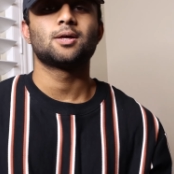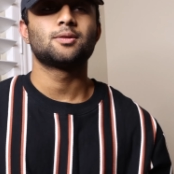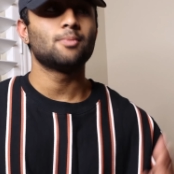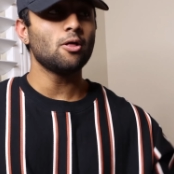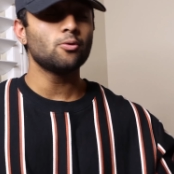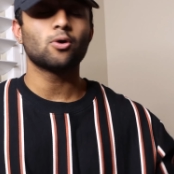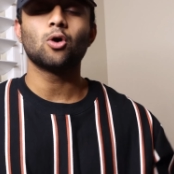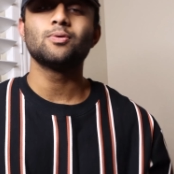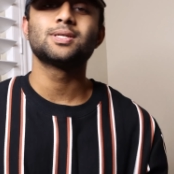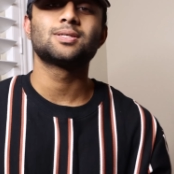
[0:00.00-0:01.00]
The mother will
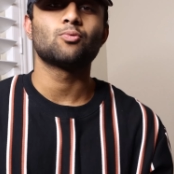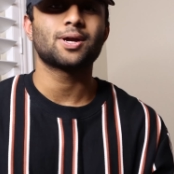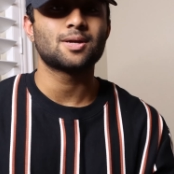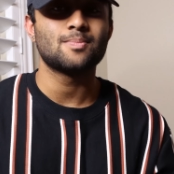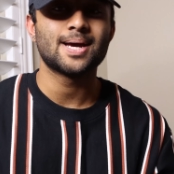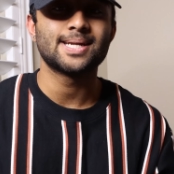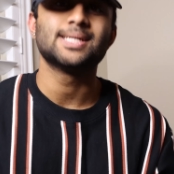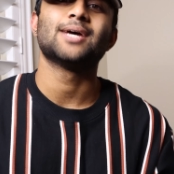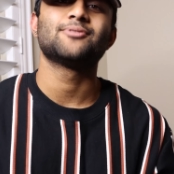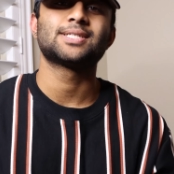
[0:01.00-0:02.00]
always recommend
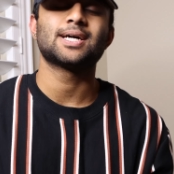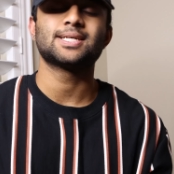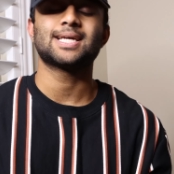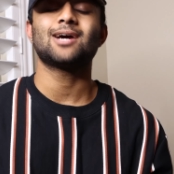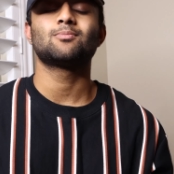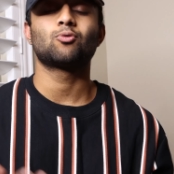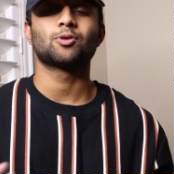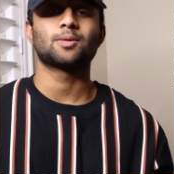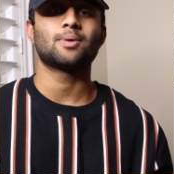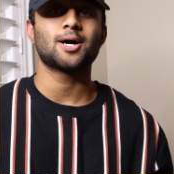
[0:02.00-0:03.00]
and emphasize how
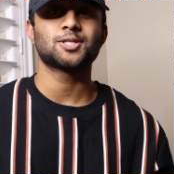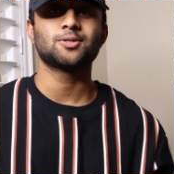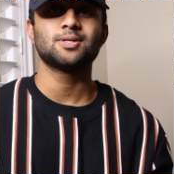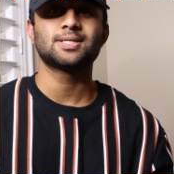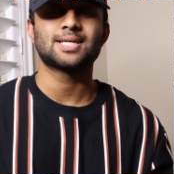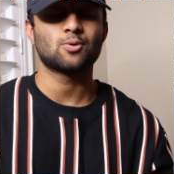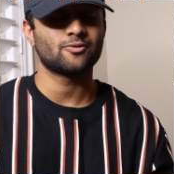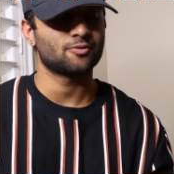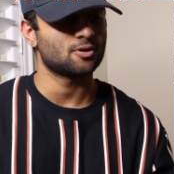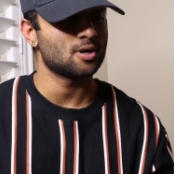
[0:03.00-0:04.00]
important the posture is,
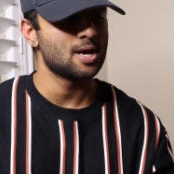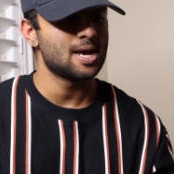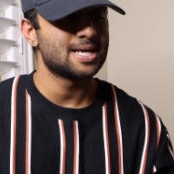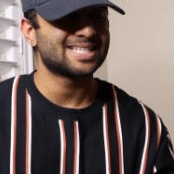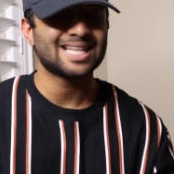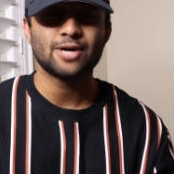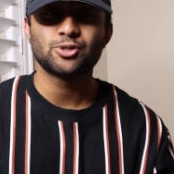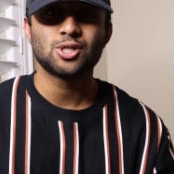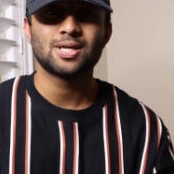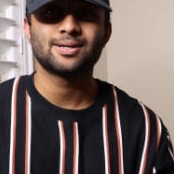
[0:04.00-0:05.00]
however,
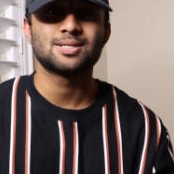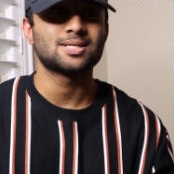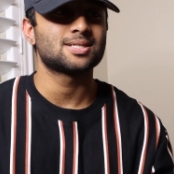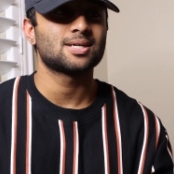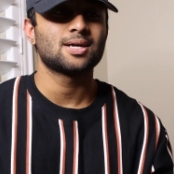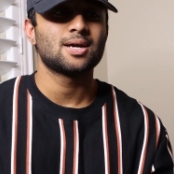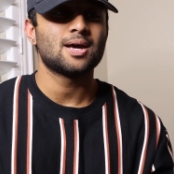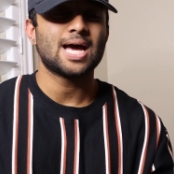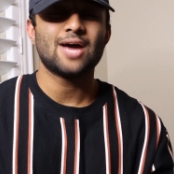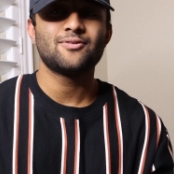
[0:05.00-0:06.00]
slouching and just
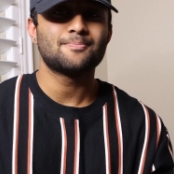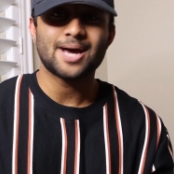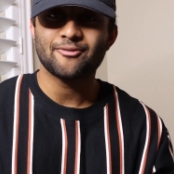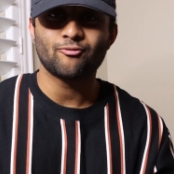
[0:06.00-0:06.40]
having bad